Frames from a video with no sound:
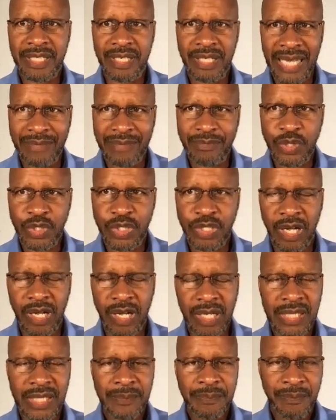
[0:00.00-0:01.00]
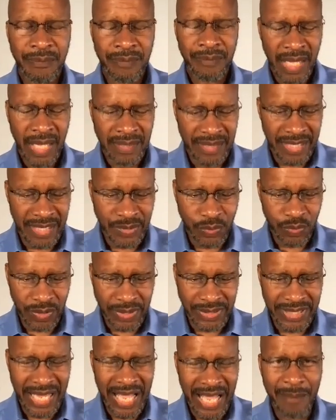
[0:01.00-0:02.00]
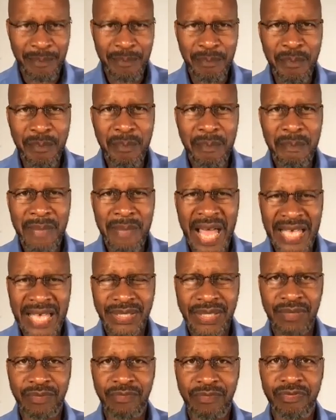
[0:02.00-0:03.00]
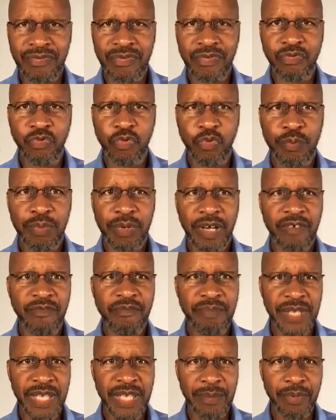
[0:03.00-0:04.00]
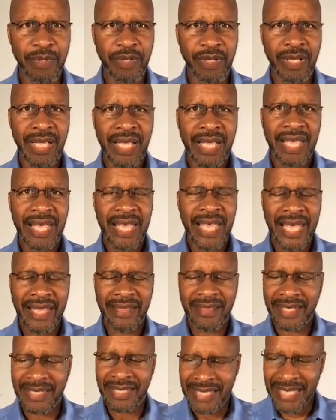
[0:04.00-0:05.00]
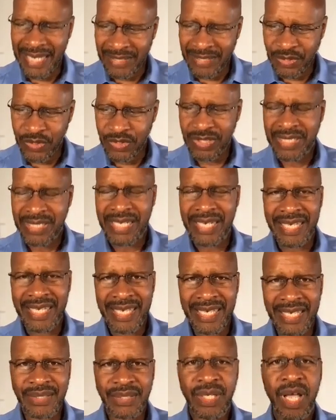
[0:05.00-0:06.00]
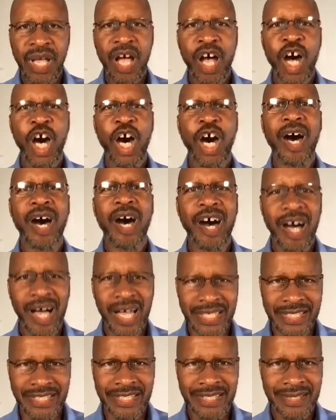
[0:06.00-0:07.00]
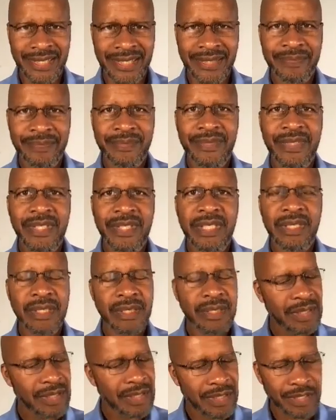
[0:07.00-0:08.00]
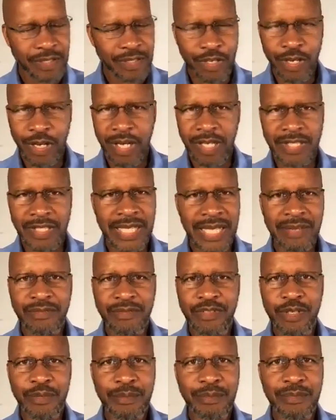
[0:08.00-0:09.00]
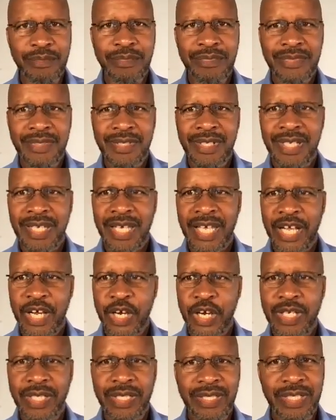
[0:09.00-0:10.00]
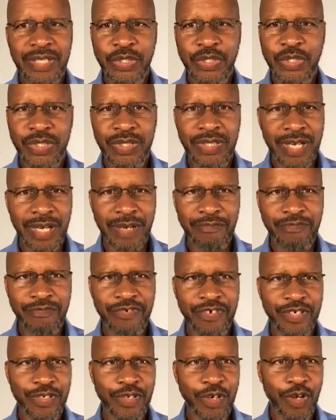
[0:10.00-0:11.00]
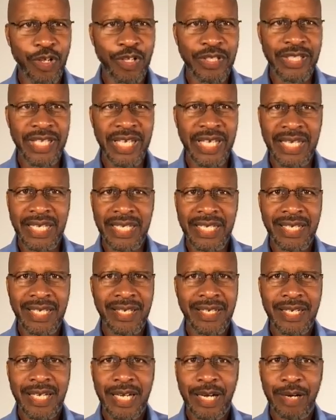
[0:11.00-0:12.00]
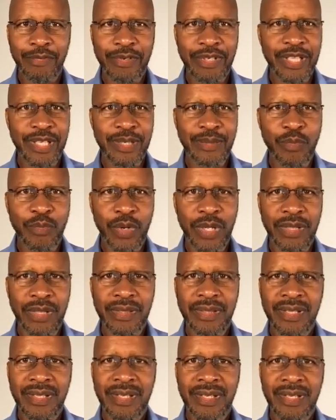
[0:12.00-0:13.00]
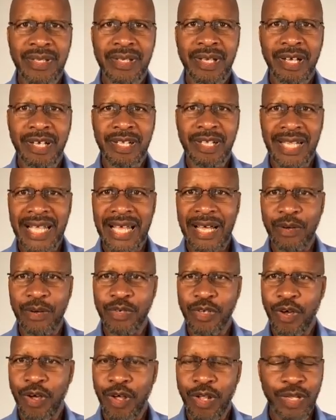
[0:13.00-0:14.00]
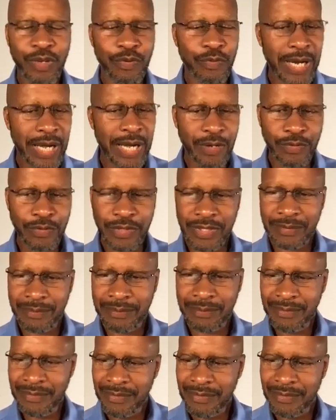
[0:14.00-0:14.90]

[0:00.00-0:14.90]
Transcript: livestock. This was a massive group of people. And the desert is hot. God gave them air-conditioned comfort all day, covered them with a cloud. All around,